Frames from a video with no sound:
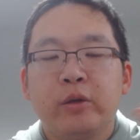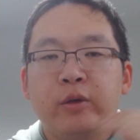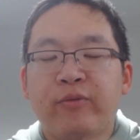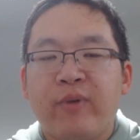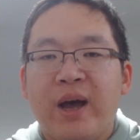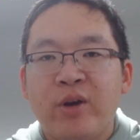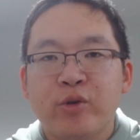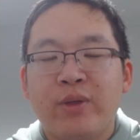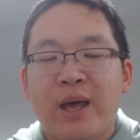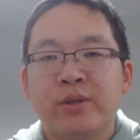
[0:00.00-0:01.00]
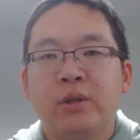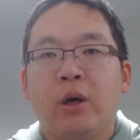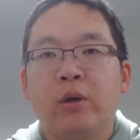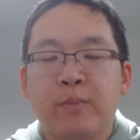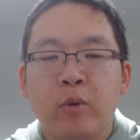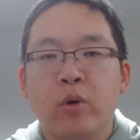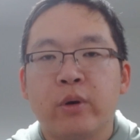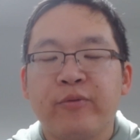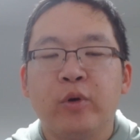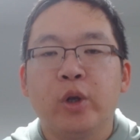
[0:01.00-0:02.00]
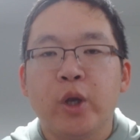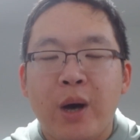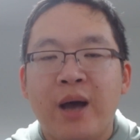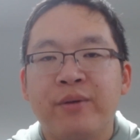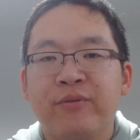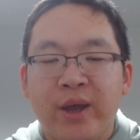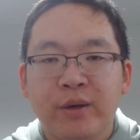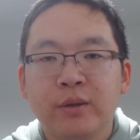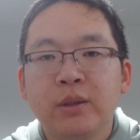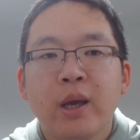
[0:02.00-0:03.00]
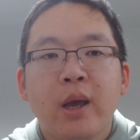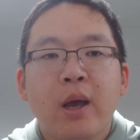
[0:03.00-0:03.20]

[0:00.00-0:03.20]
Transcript: to $500,000 portfolio unveil.